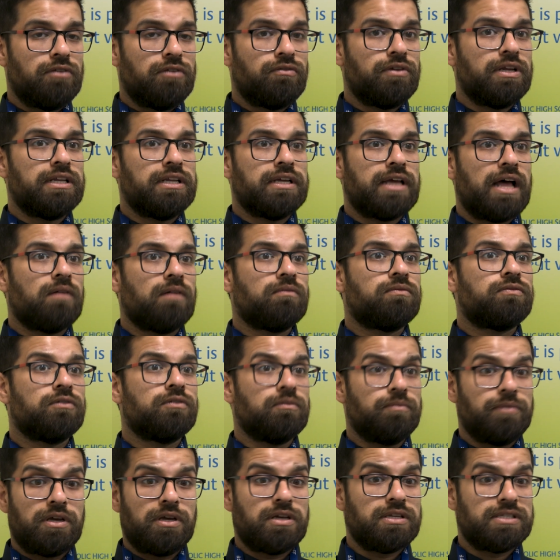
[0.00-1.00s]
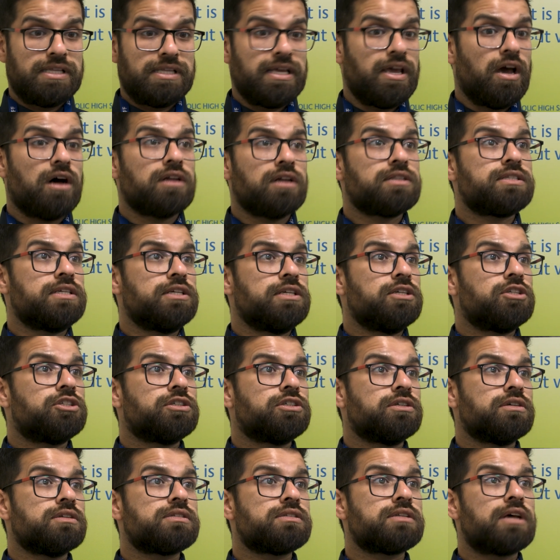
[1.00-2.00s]
really helpful, because they are
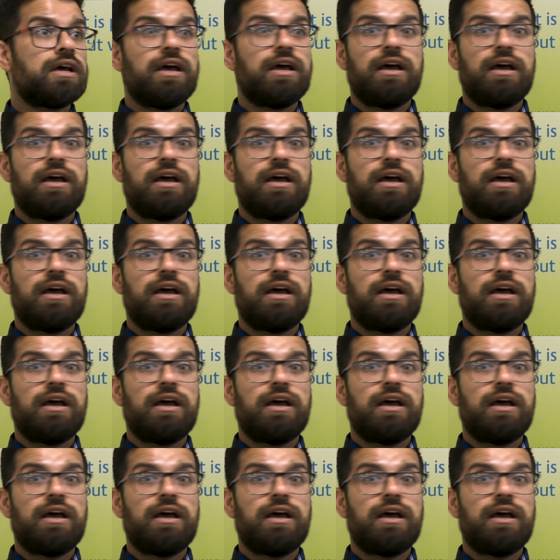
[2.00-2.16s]
teachers,